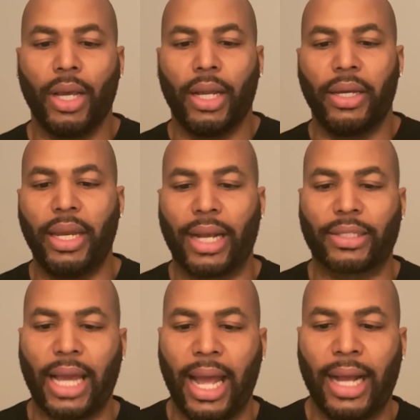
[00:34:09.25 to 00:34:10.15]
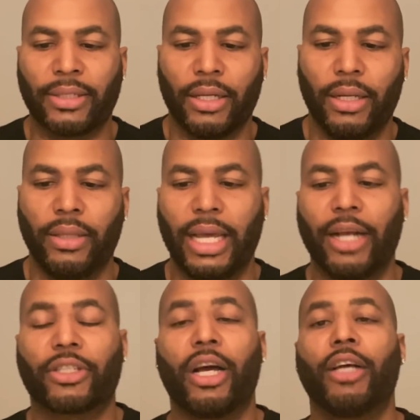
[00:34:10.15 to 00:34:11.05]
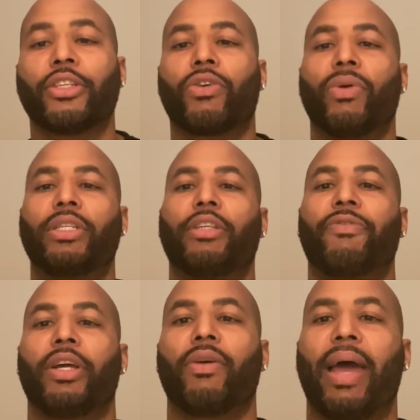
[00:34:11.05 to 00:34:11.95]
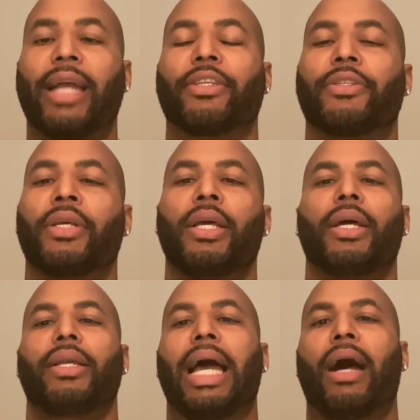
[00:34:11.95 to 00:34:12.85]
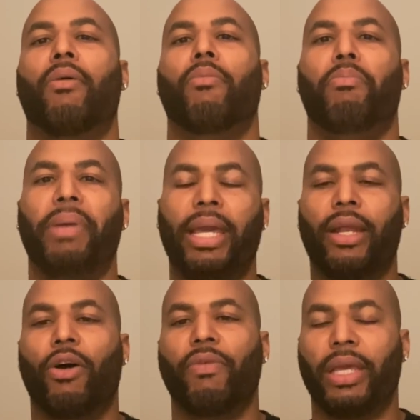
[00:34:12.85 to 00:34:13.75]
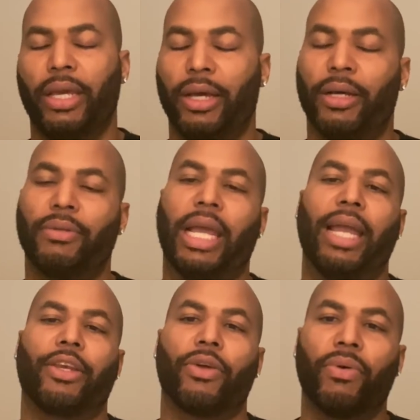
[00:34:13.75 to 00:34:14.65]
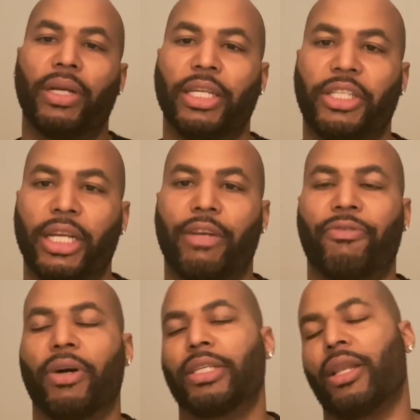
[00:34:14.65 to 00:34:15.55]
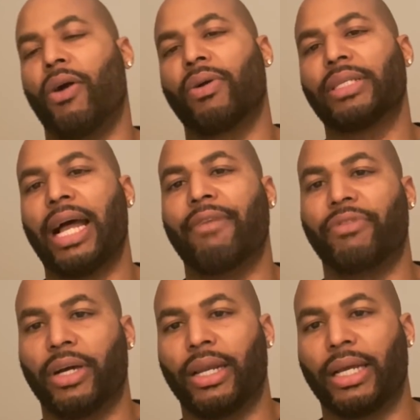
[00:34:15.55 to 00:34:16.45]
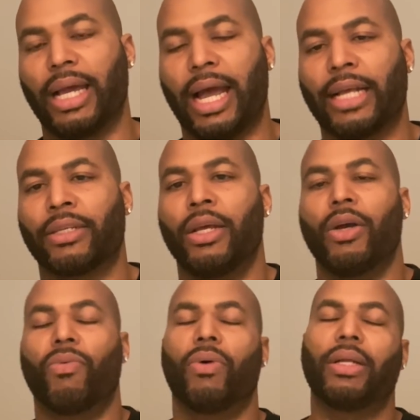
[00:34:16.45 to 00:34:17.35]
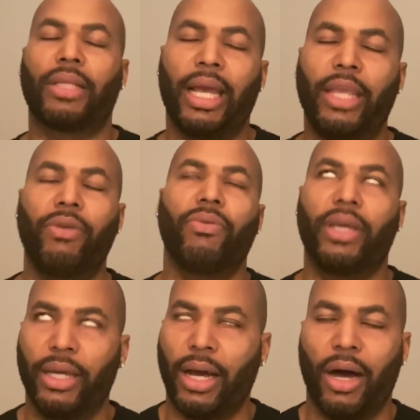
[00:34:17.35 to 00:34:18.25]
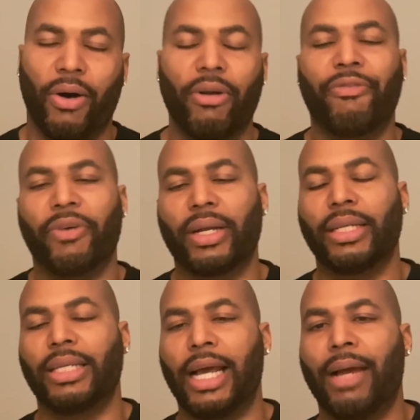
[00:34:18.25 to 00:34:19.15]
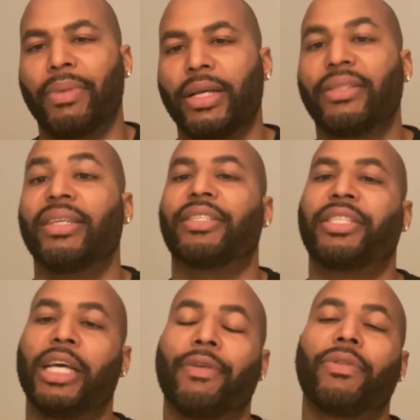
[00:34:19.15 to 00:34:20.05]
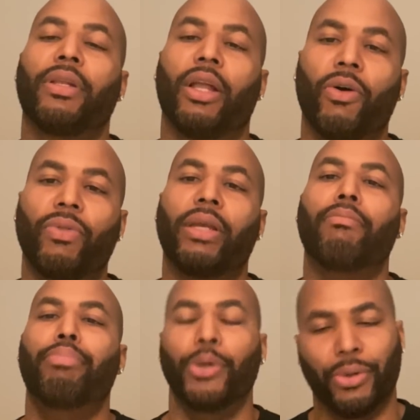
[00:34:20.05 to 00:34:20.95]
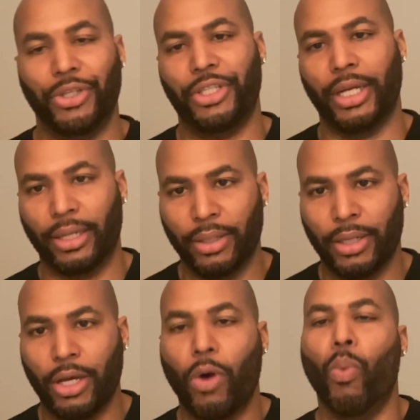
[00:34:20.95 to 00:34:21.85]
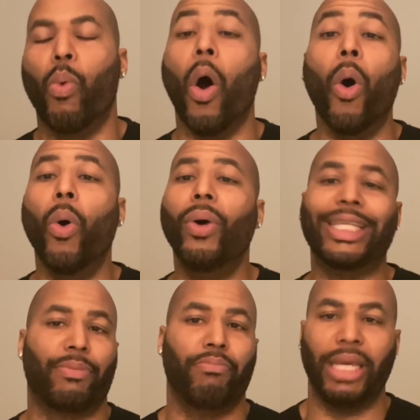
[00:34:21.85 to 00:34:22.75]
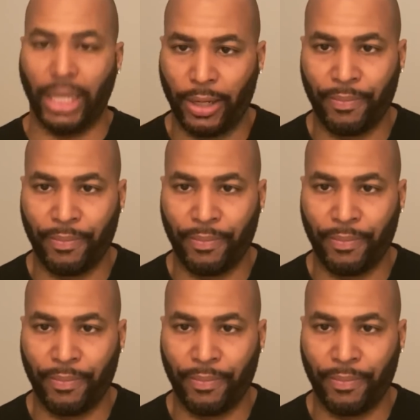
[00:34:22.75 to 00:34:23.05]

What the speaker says: Next, guys, there's consequences for your actions. Now, being over here and doing this shit for as long as I've done it, guys, one thing you get all the fucking time is the self-loathing bullshit. Woe is me.